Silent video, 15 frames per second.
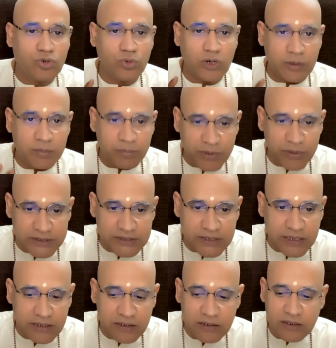to
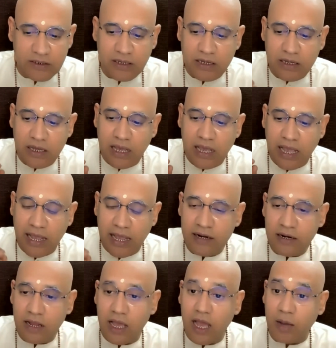represent
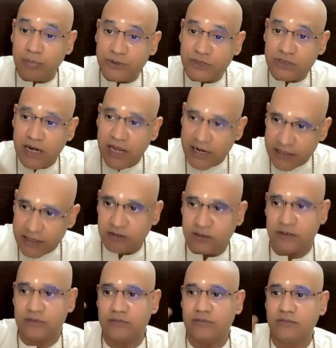an abstract
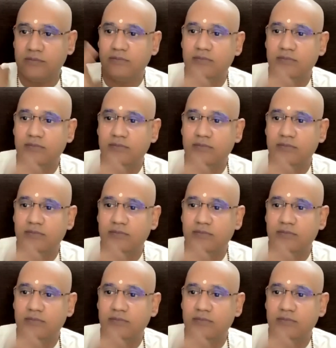thing.